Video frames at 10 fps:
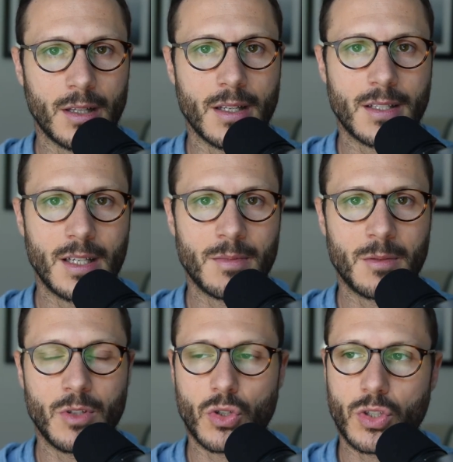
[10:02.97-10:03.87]
that seems
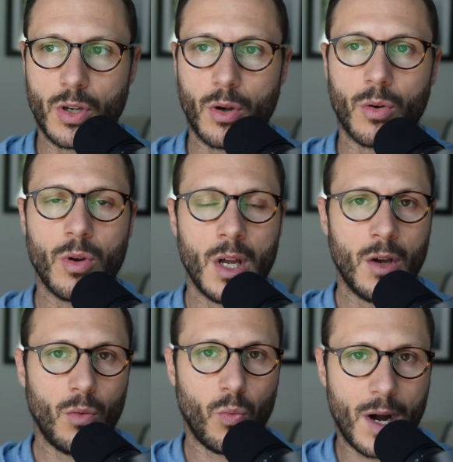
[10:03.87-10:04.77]
to be so
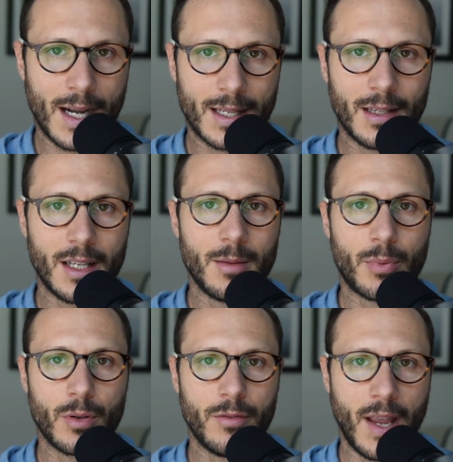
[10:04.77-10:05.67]
widely
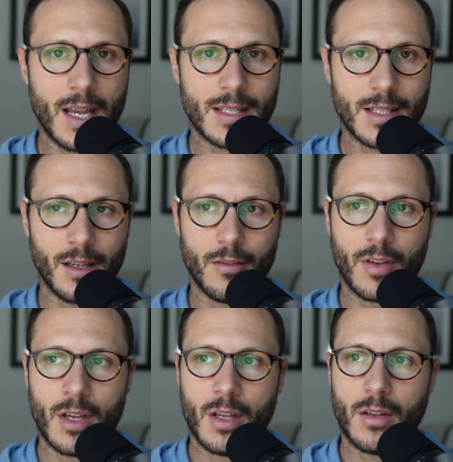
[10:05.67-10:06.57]
pervasive,
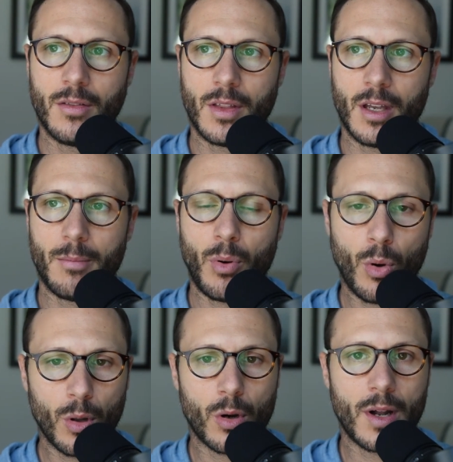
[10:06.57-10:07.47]
the
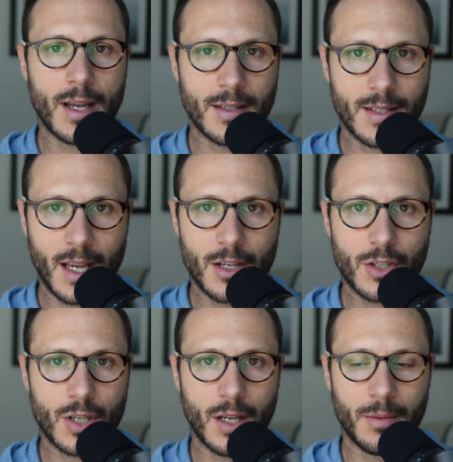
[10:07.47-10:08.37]

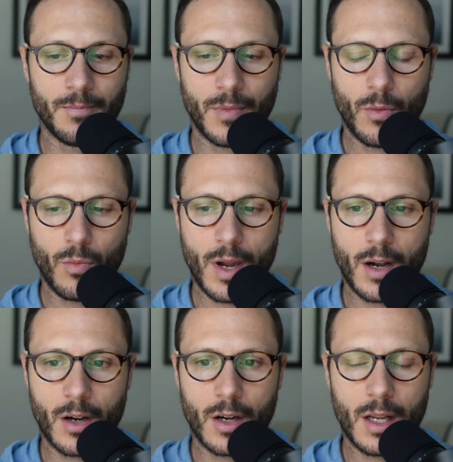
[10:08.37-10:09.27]
polarization
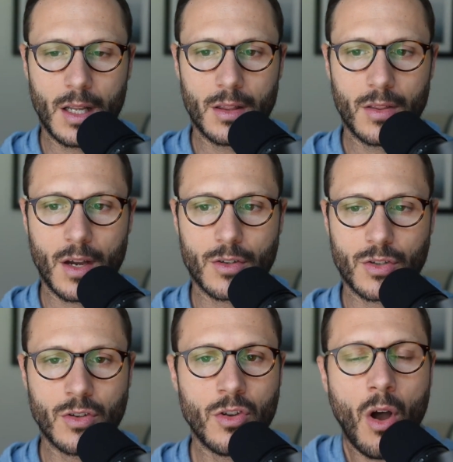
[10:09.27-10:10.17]
where there's
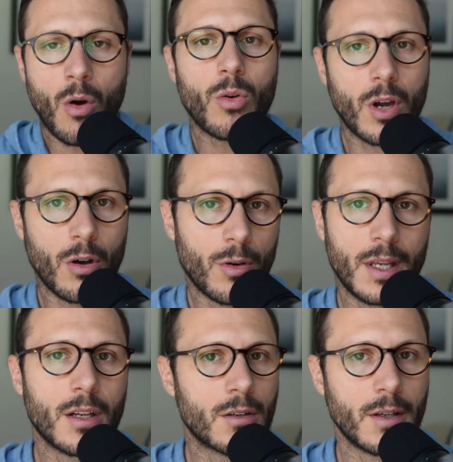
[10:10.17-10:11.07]
no
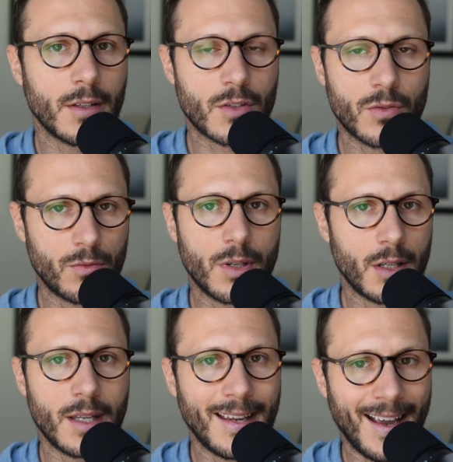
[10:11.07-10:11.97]
coherence
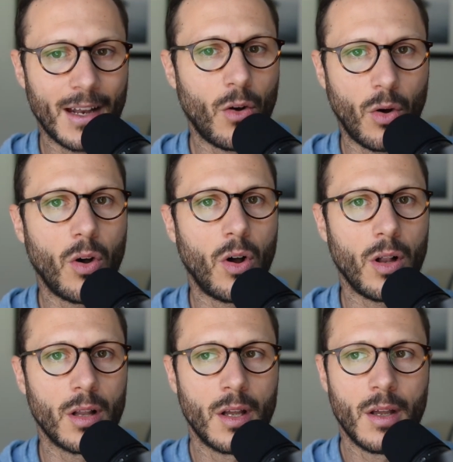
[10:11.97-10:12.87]
really at
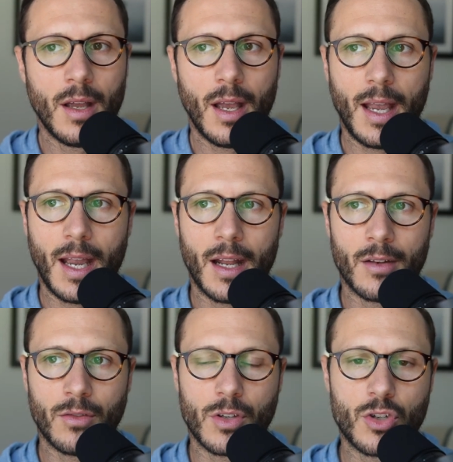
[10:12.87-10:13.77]
all,
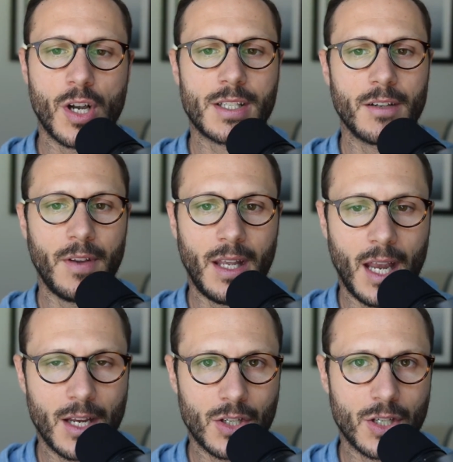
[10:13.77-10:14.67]
and the
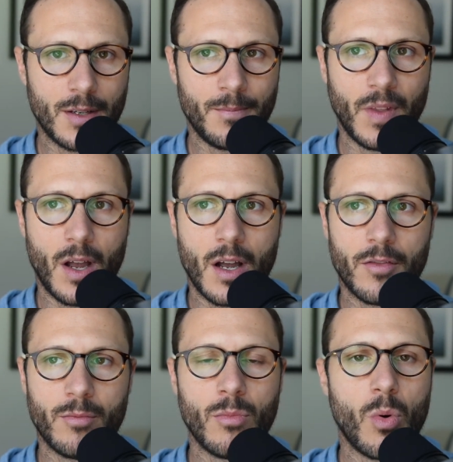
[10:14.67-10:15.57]
justification
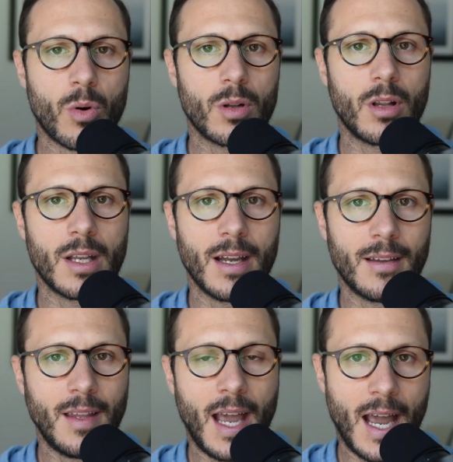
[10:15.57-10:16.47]
of morally
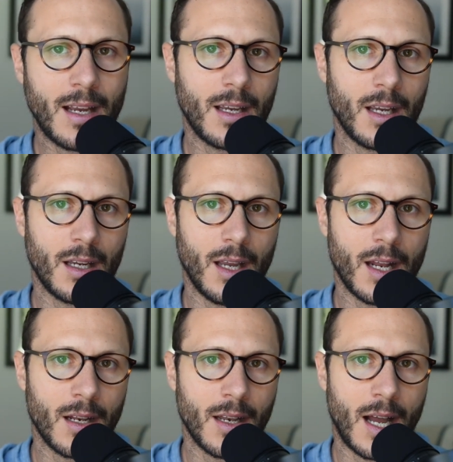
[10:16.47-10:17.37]
attacking
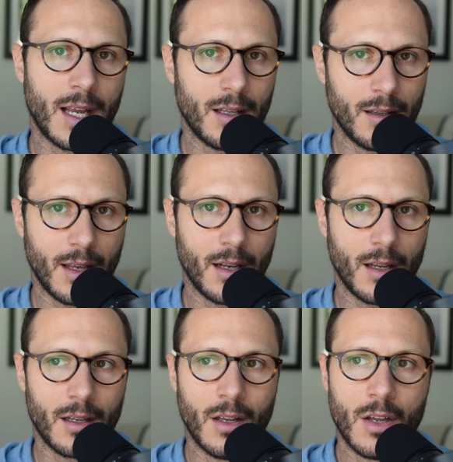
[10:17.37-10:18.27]
and
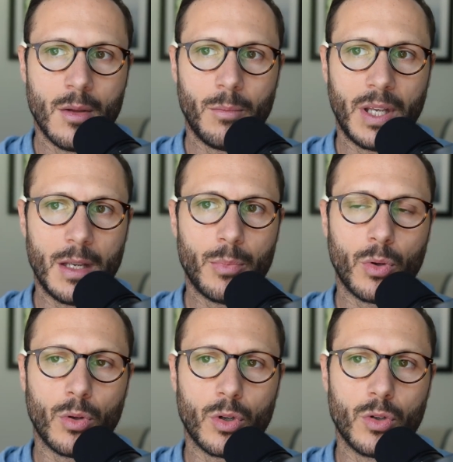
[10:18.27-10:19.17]
annihilating
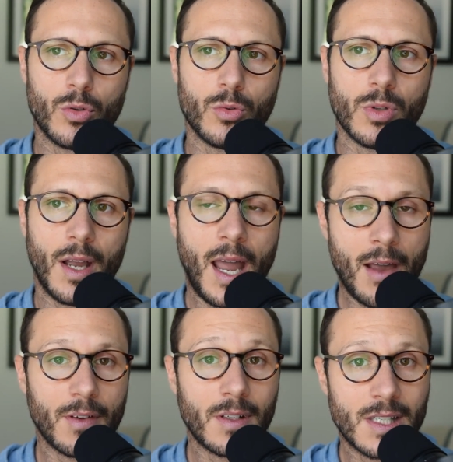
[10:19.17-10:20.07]
people who
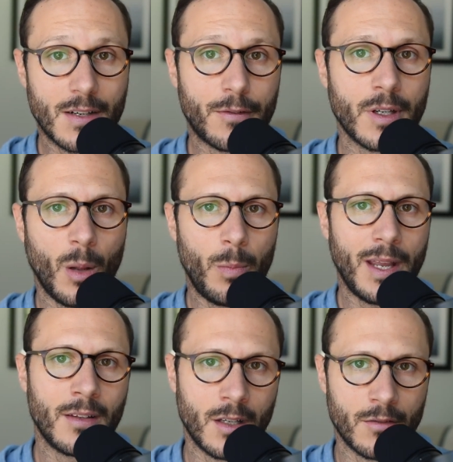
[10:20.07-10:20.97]
have a different
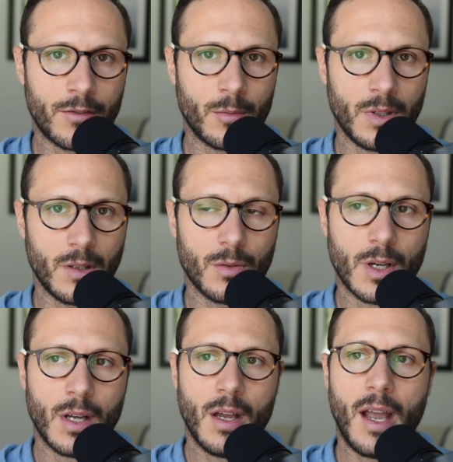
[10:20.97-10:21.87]
opinion from you,
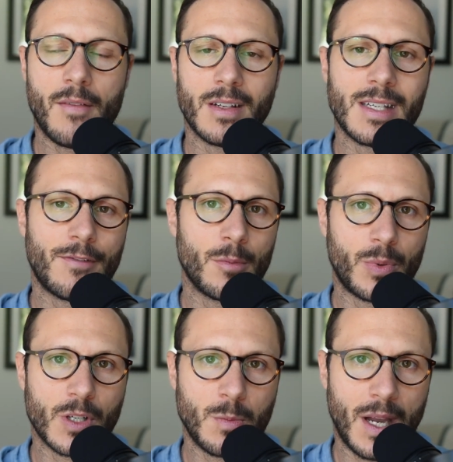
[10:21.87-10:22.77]
have a different
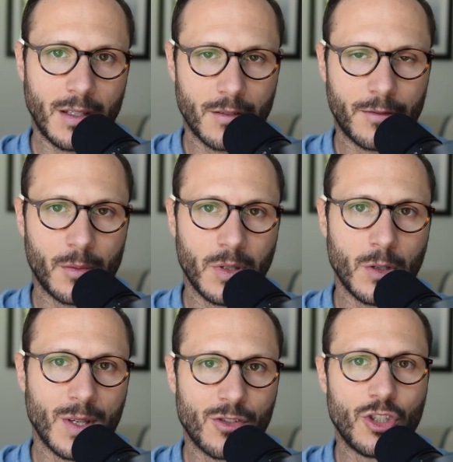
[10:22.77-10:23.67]
perspective from
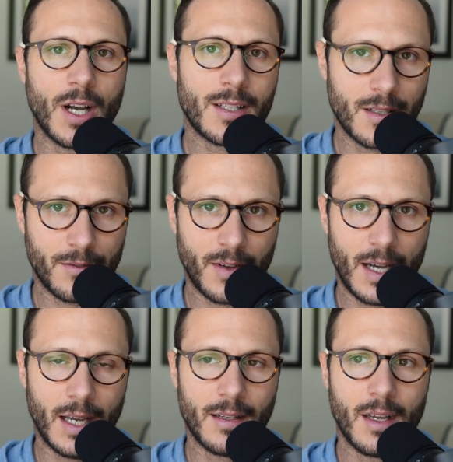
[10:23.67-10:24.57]
you, is
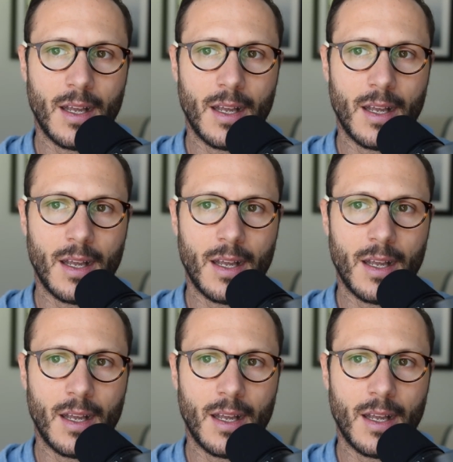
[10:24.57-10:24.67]
justified.